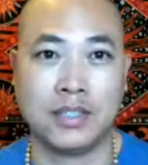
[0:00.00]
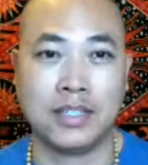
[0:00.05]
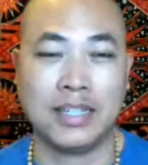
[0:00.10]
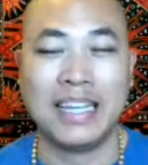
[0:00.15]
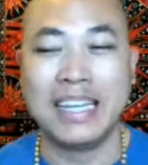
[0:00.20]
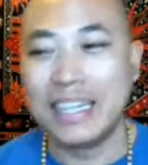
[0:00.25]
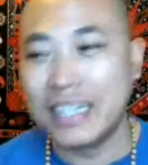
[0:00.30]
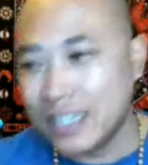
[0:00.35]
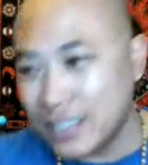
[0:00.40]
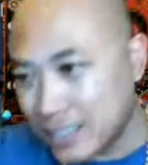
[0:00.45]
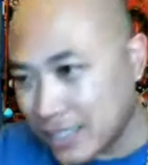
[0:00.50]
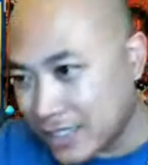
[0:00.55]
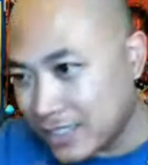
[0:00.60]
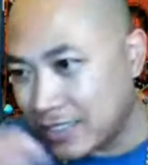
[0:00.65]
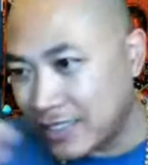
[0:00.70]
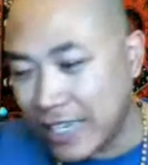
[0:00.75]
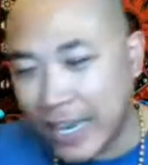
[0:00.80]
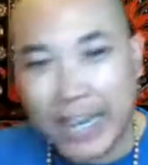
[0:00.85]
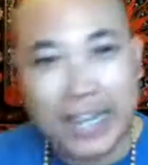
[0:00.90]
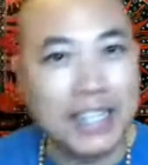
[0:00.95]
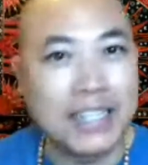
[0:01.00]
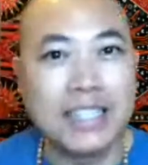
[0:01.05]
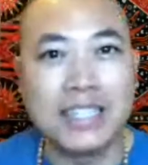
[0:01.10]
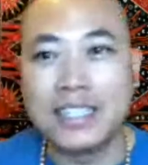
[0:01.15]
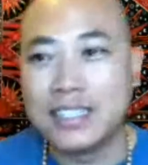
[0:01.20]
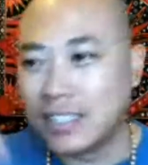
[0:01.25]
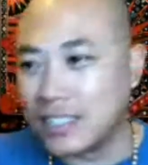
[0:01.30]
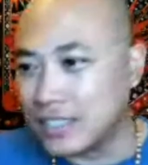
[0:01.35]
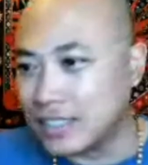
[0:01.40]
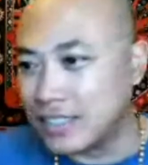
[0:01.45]
It is a daily,
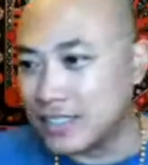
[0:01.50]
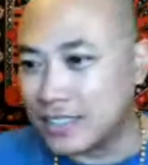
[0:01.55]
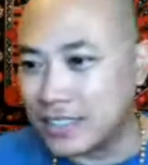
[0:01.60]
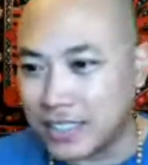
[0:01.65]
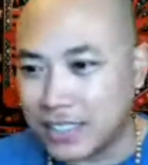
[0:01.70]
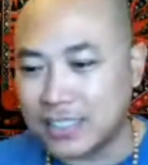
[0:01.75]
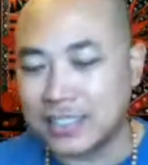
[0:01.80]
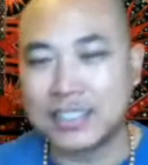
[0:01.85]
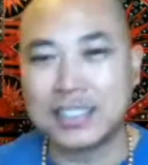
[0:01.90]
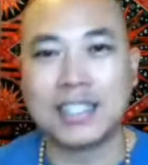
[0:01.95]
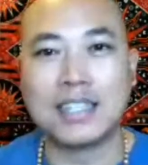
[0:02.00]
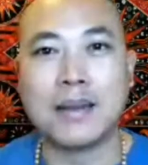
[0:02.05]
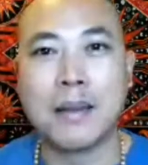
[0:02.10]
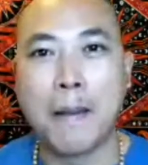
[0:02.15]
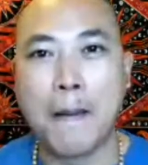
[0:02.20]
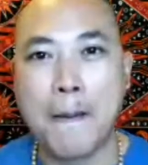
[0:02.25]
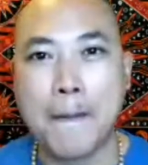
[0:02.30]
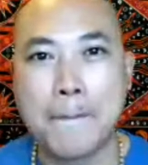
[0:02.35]
consistent